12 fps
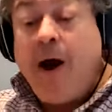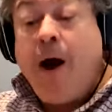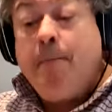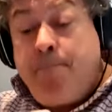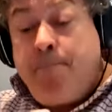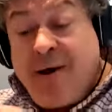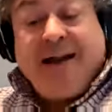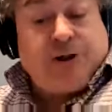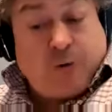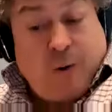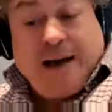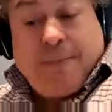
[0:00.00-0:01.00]
but it's
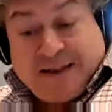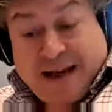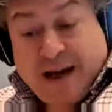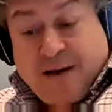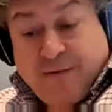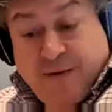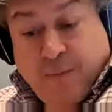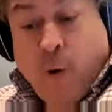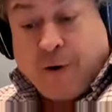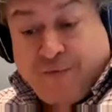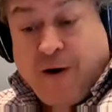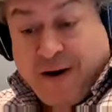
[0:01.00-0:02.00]
20% of the
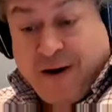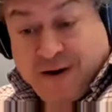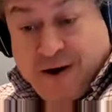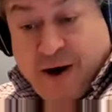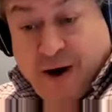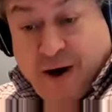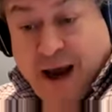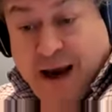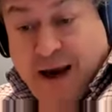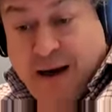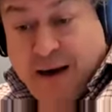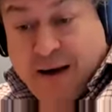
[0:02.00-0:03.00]
waterfront.
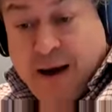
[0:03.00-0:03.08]
Okay.